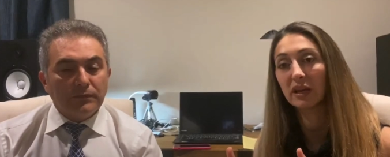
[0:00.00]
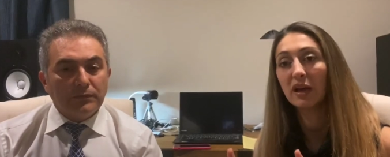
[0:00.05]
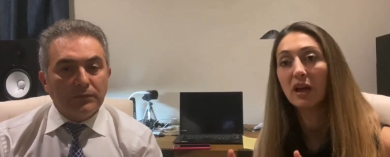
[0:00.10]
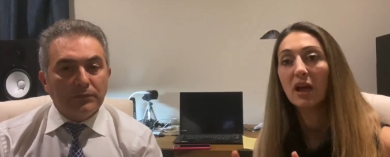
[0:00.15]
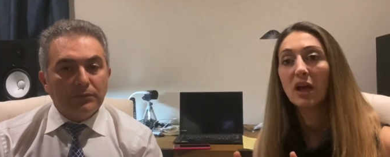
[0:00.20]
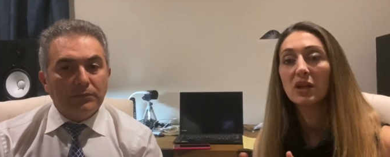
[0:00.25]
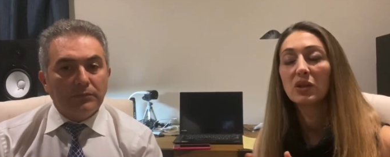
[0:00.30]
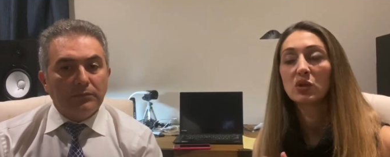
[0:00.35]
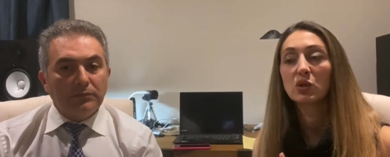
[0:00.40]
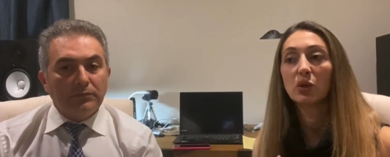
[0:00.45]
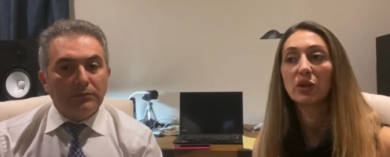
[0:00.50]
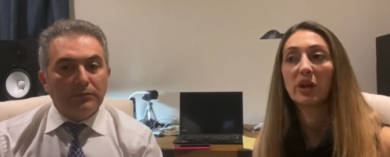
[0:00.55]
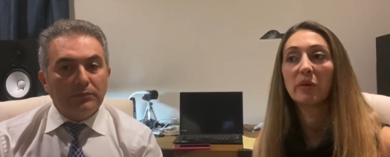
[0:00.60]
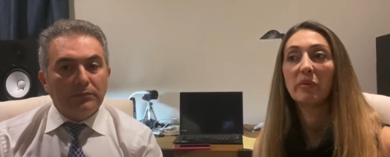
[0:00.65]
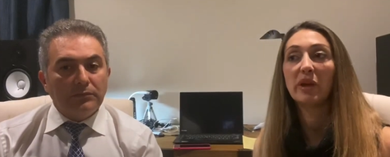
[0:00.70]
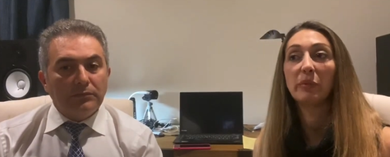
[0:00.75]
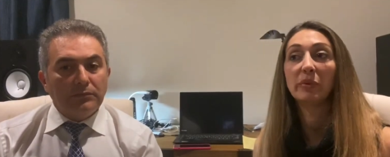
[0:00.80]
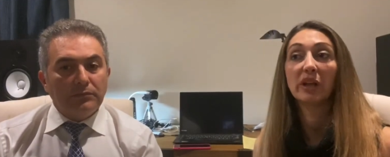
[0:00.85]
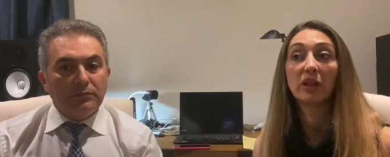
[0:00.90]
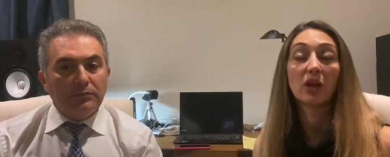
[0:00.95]
Speaker 1: So there may be
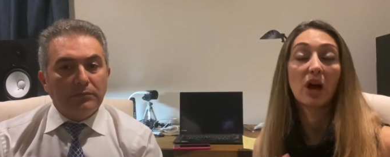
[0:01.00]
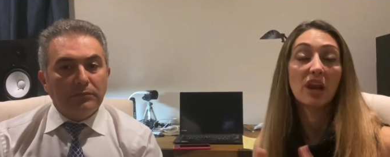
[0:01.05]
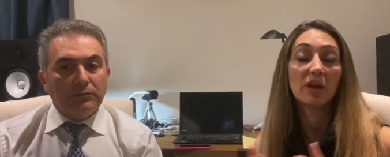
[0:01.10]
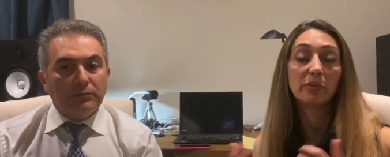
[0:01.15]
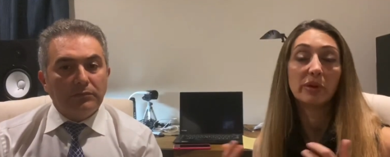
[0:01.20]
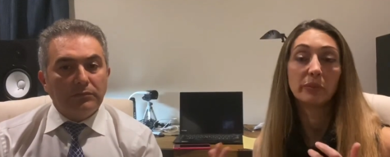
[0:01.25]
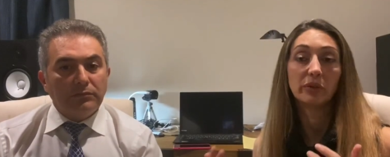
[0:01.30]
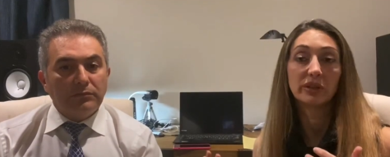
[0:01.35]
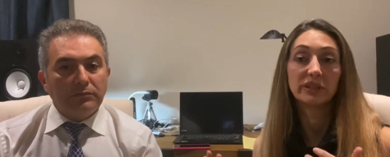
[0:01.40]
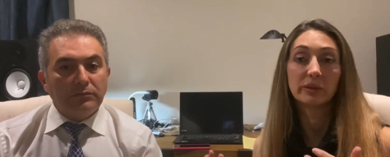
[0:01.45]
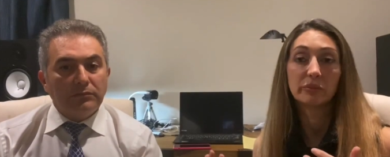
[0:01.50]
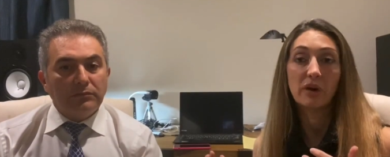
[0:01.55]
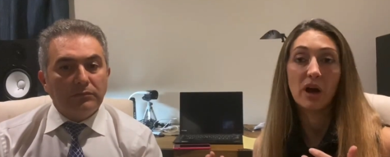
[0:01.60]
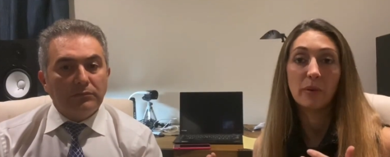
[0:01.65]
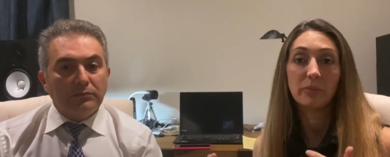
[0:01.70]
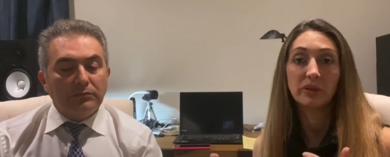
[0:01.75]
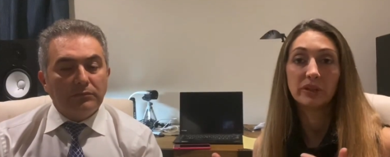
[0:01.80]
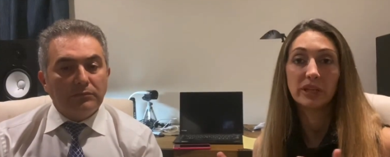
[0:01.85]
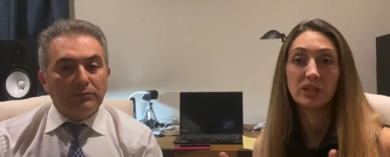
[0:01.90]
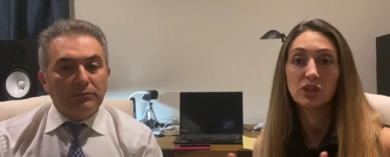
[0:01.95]
a lot of people in the
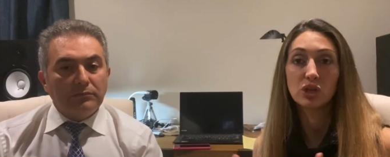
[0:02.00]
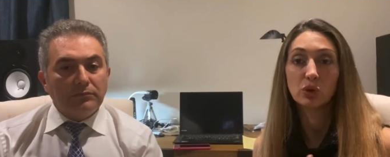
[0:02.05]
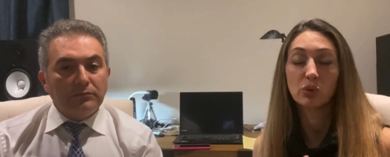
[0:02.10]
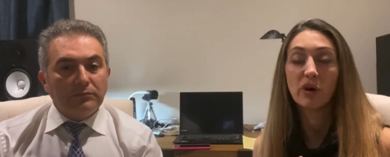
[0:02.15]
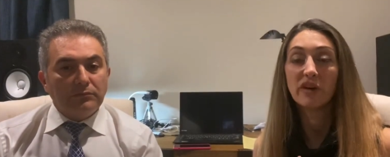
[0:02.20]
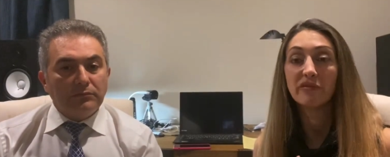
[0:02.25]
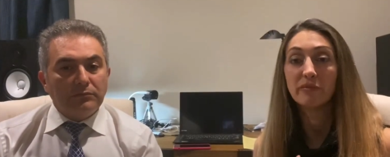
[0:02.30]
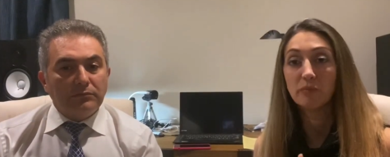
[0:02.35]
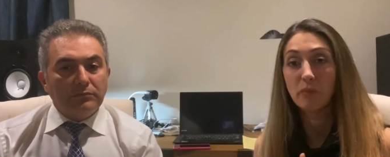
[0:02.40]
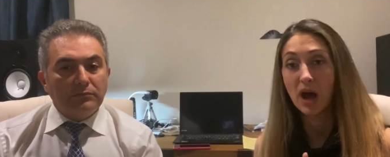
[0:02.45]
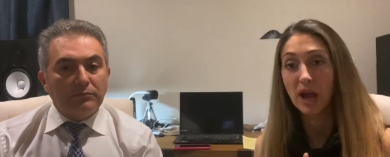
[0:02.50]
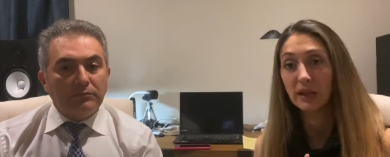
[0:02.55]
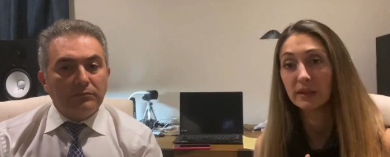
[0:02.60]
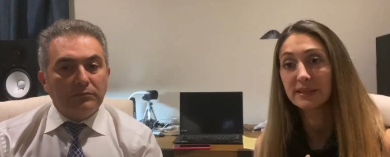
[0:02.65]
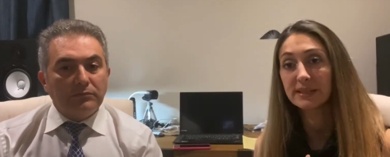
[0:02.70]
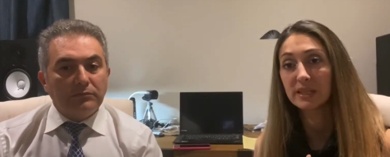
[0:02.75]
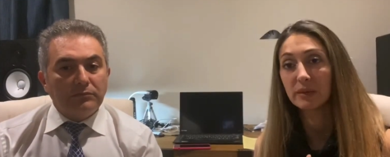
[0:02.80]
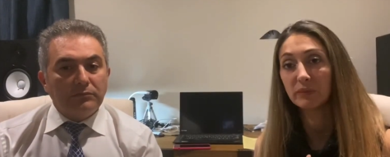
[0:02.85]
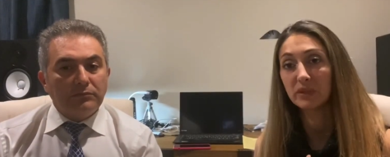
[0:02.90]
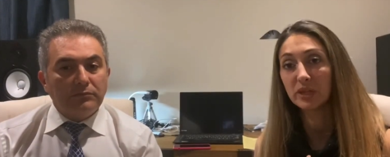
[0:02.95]
population who have mild
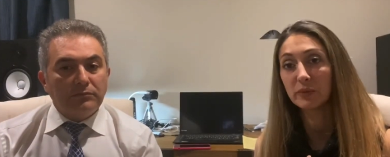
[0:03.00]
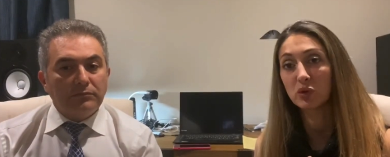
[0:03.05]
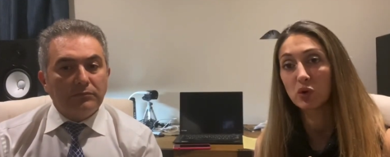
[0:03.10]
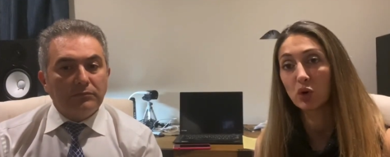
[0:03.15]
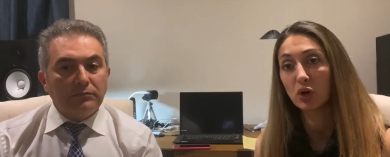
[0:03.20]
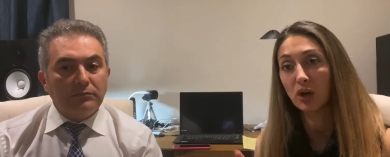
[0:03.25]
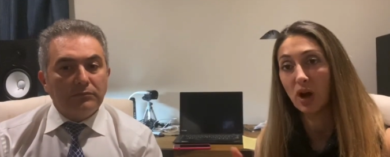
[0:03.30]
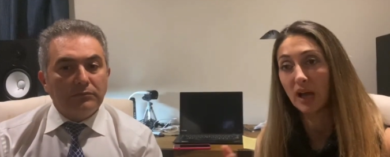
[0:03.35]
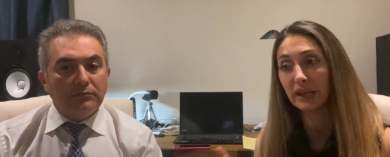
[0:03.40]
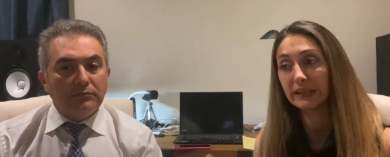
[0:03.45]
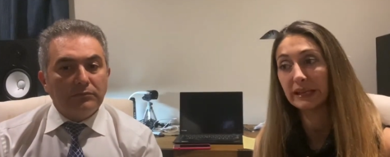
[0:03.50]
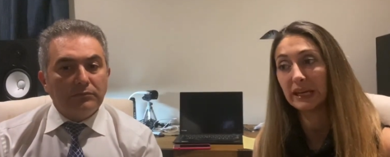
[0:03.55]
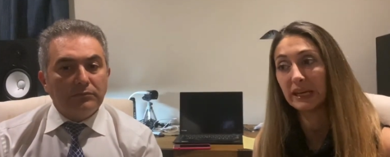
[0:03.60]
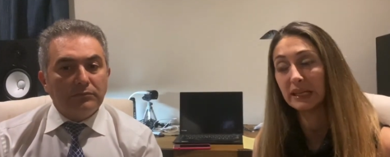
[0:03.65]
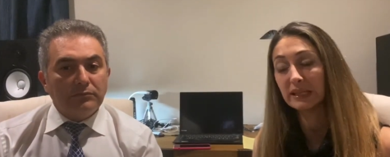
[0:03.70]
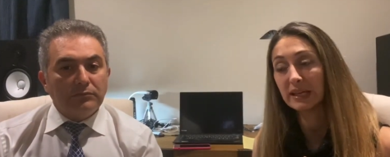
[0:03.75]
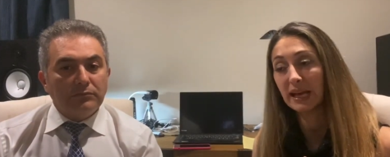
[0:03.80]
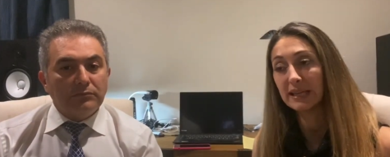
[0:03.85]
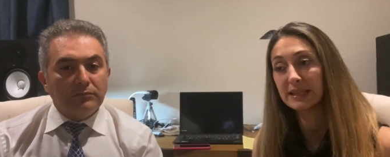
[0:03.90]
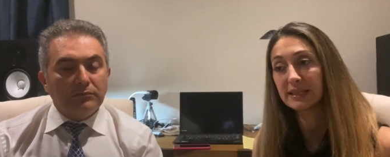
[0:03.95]
symptoms who are not getting
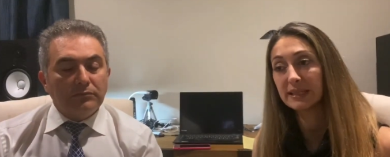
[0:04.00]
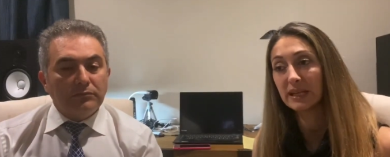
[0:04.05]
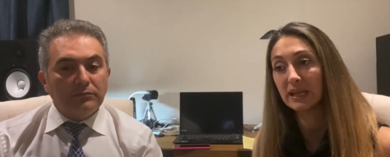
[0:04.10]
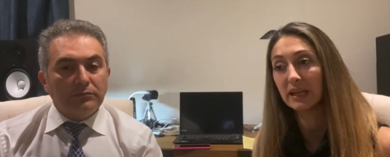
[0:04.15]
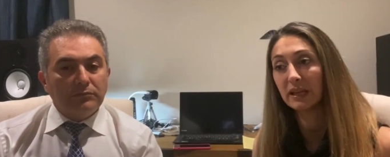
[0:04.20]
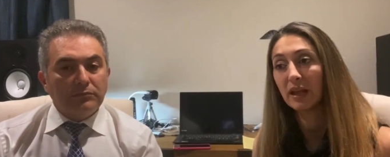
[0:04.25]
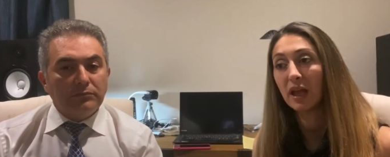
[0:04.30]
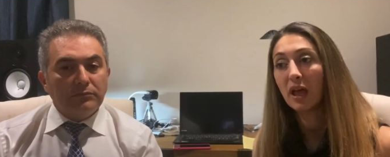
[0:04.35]
tested.